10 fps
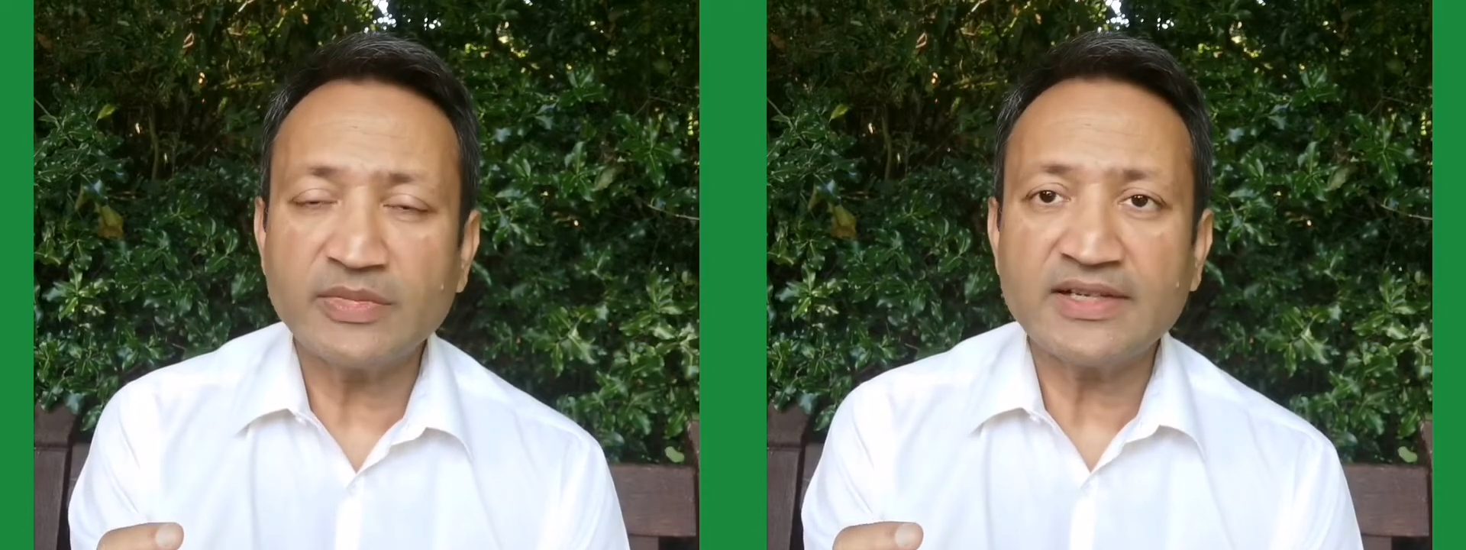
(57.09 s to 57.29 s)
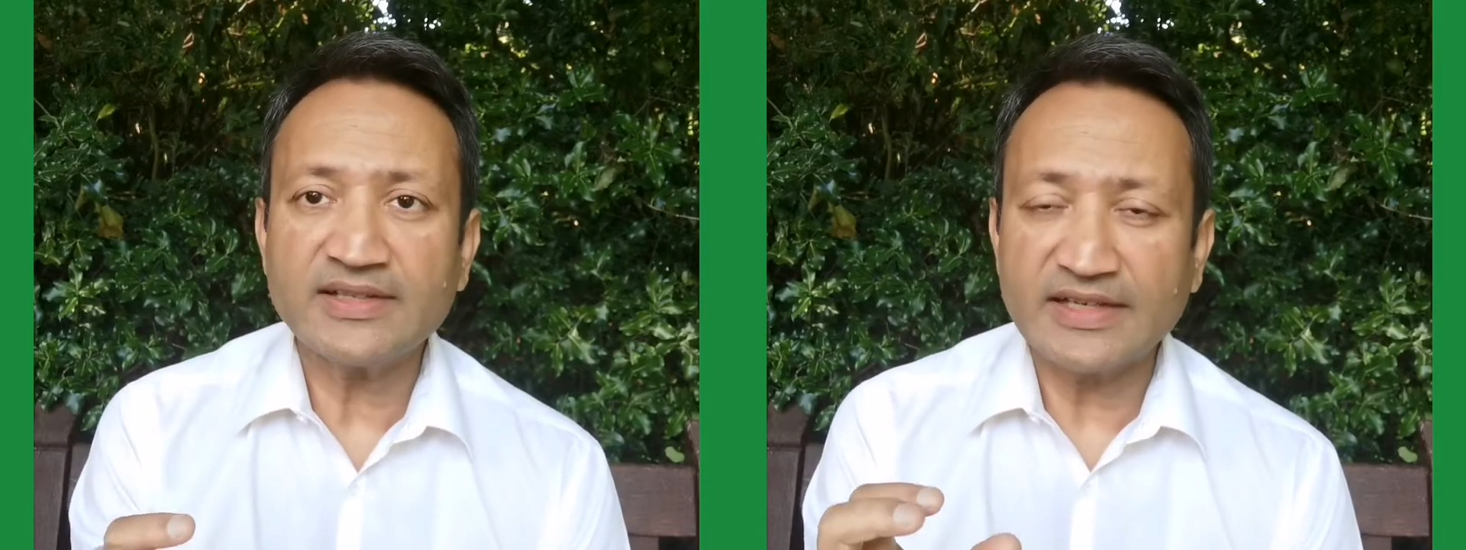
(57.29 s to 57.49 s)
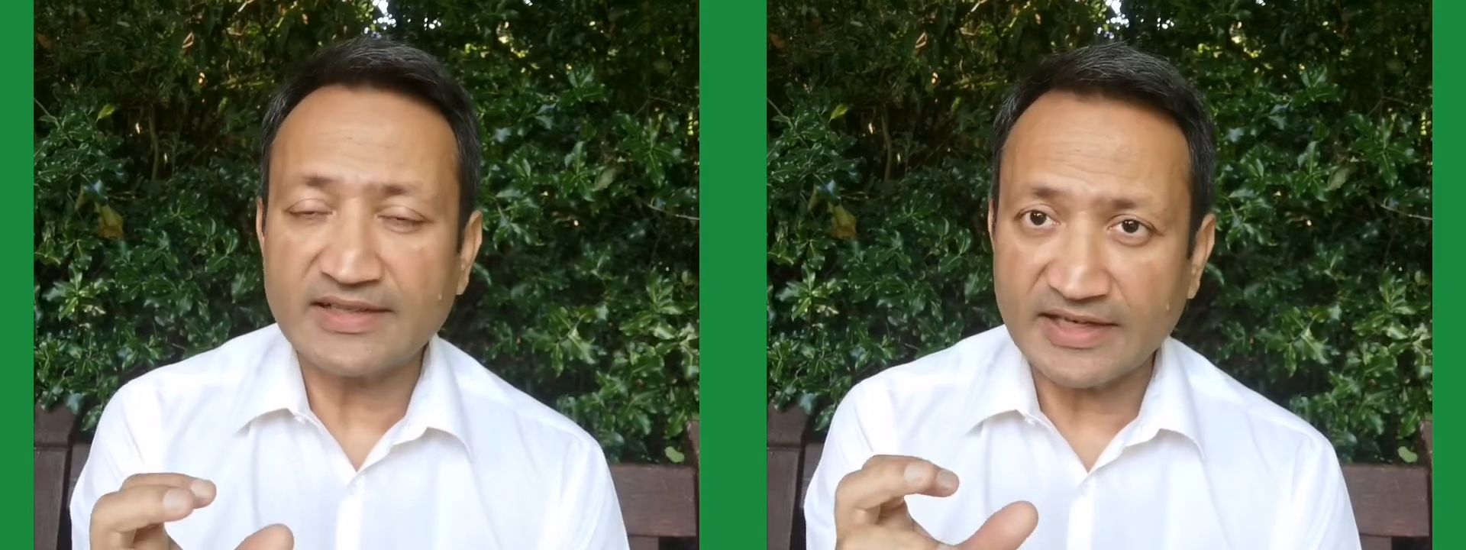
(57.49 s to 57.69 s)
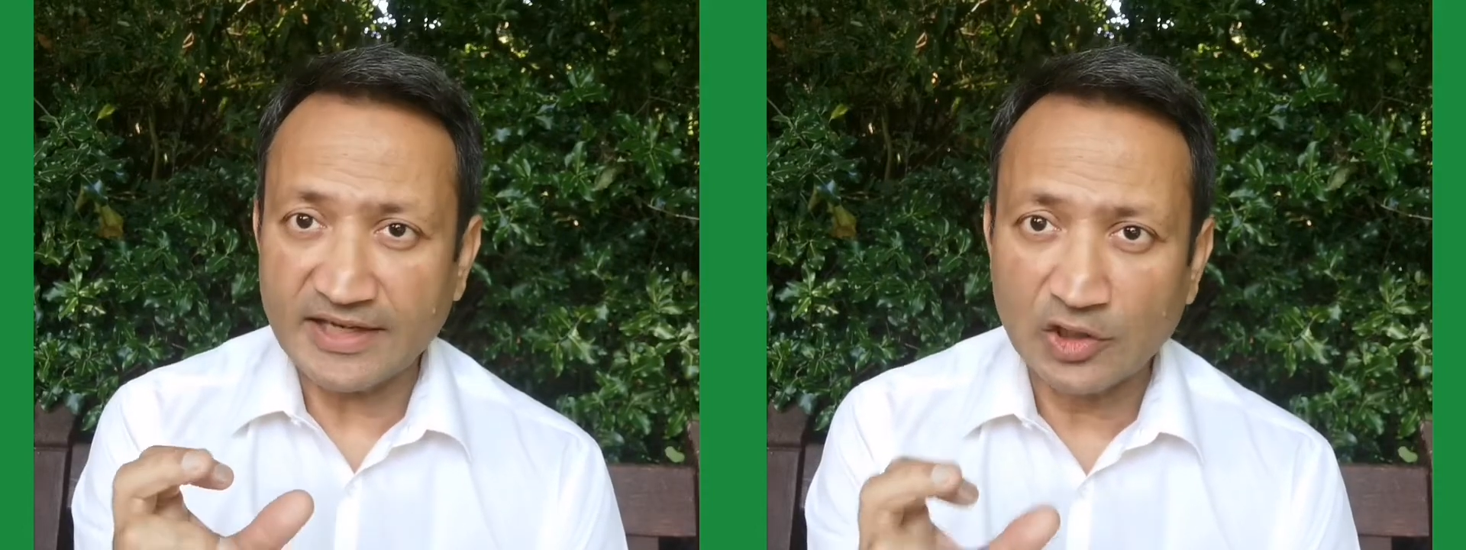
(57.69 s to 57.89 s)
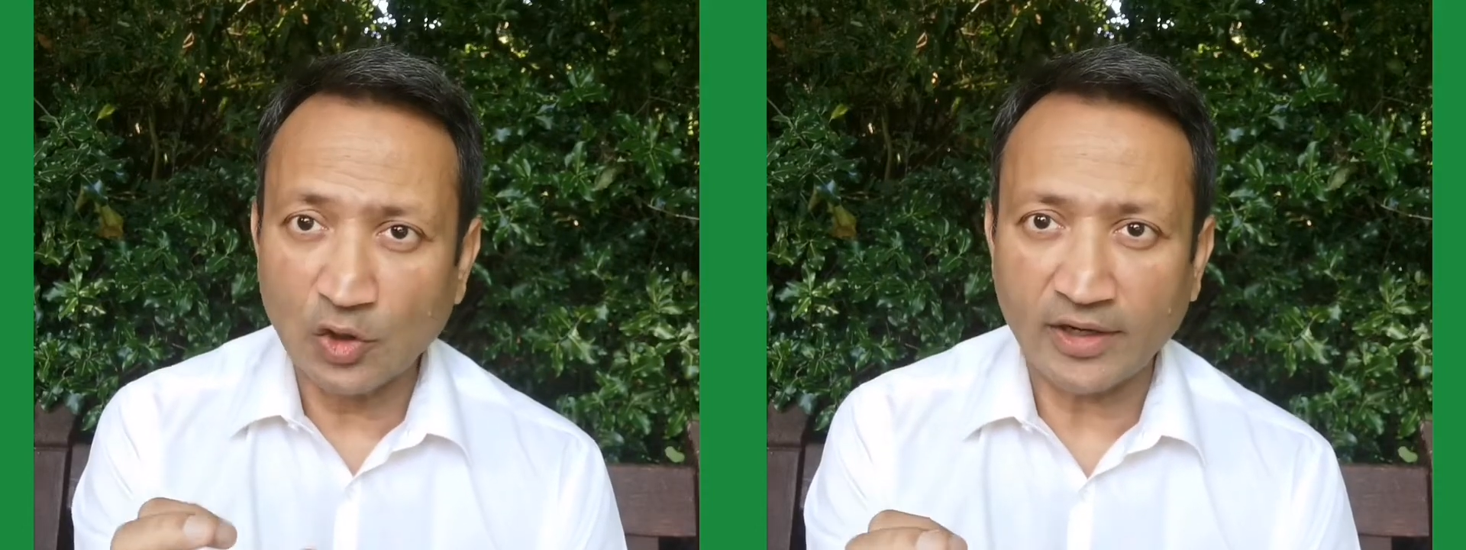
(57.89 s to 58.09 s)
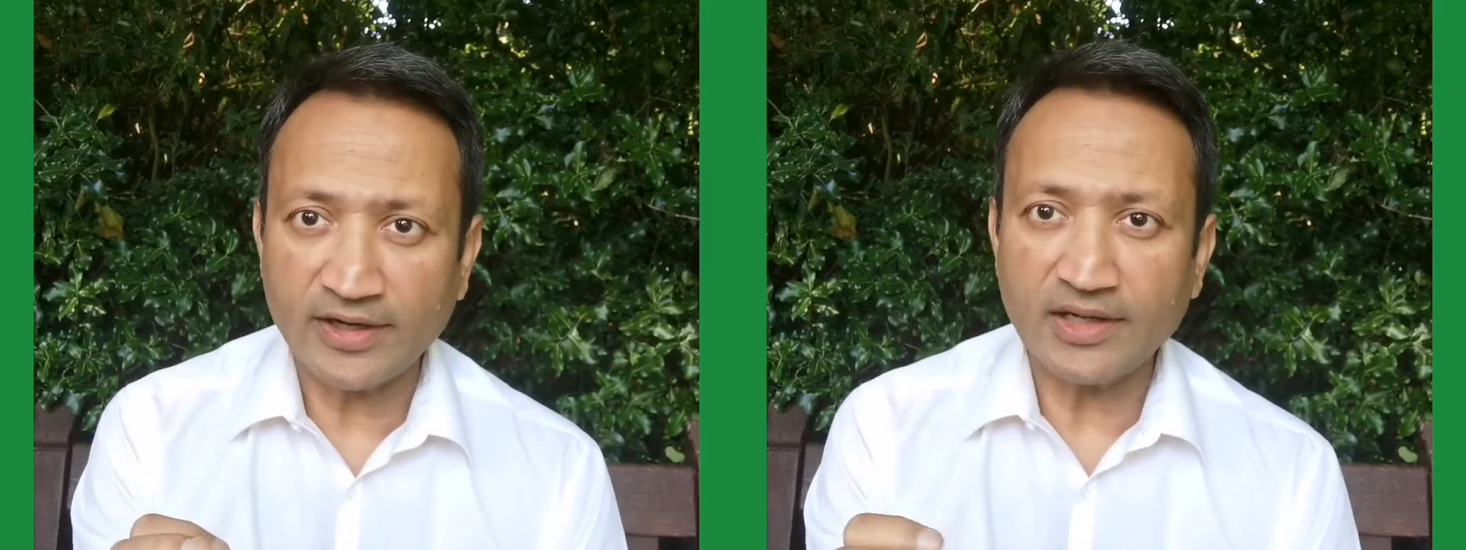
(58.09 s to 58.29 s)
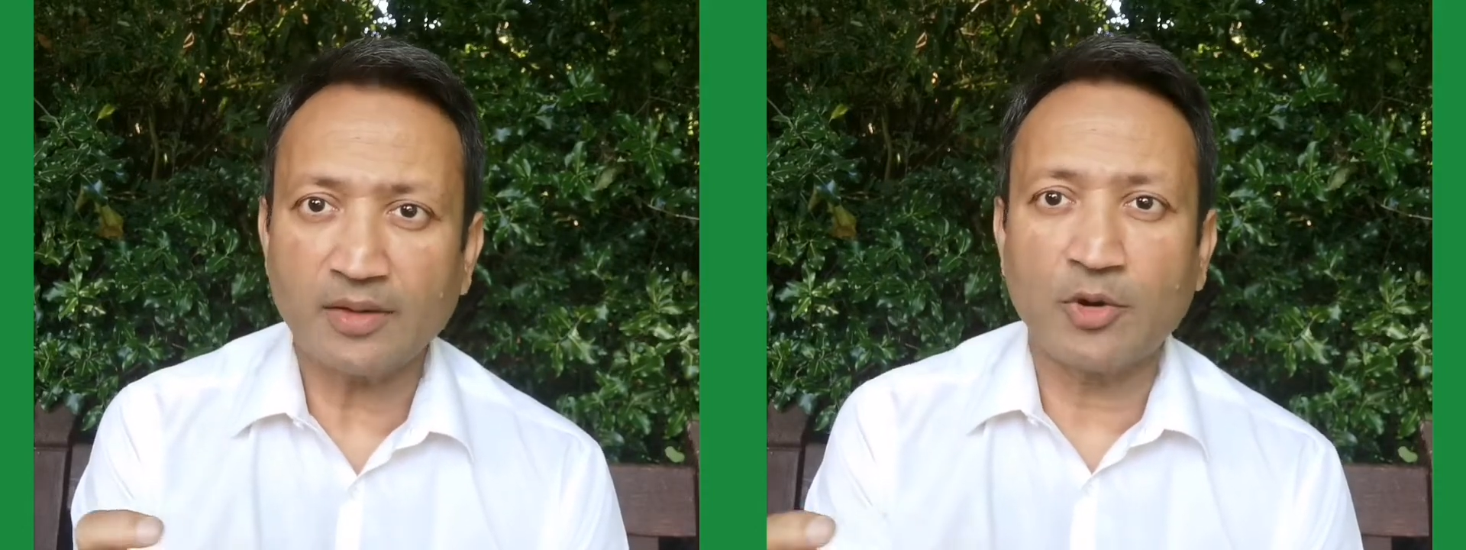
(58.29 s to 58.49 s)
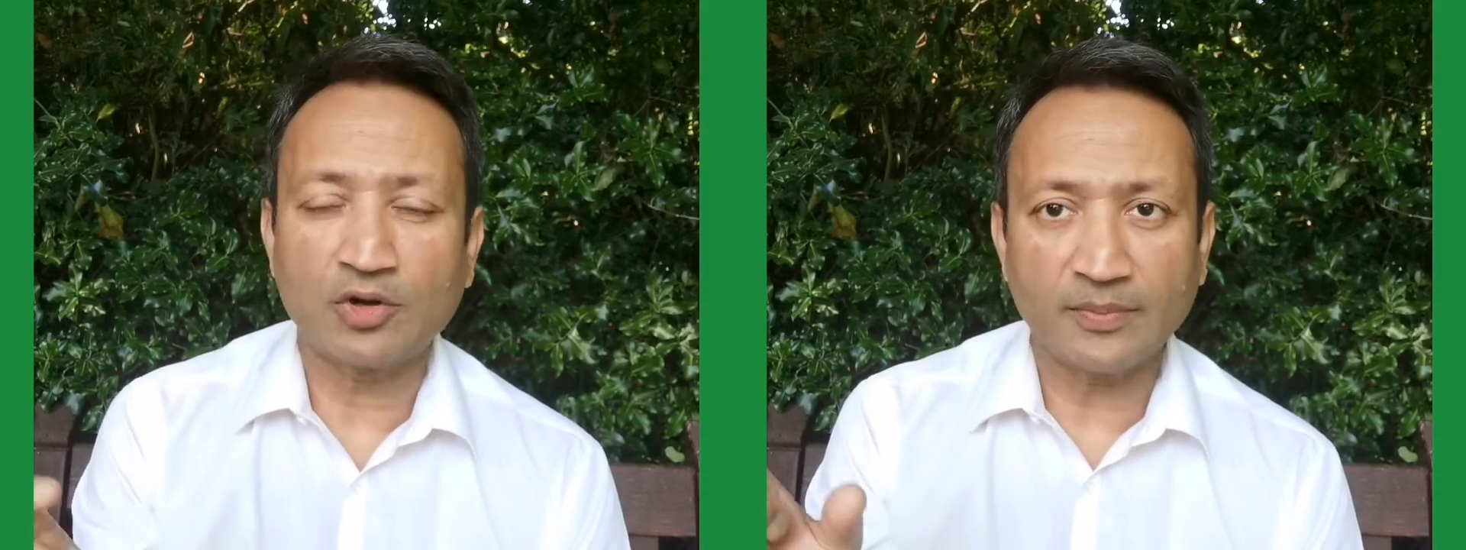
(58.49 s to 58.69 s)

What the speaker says: means he is ignorant about